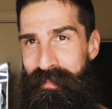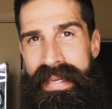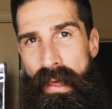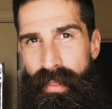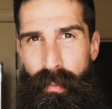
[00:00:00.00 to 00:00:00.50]

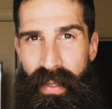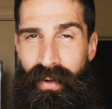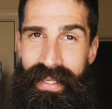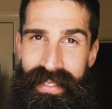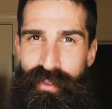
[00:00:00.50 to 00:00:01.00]
Now that the
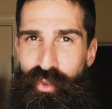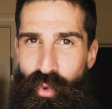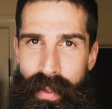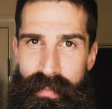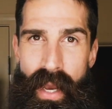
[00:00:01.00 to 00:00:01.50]
beard is
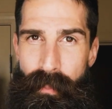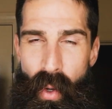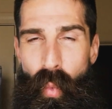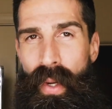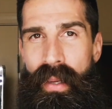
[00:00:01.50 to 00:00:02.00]
trimmed
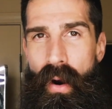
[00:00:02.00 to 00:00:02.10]
up, we